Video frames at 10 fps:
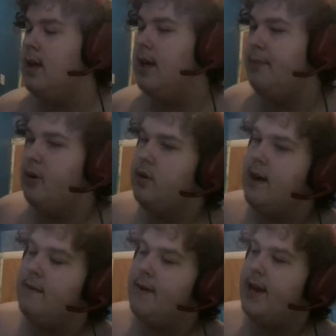He pulls
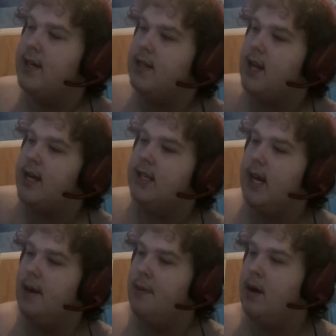out Vader's
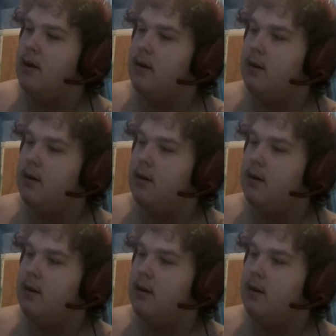lightsaber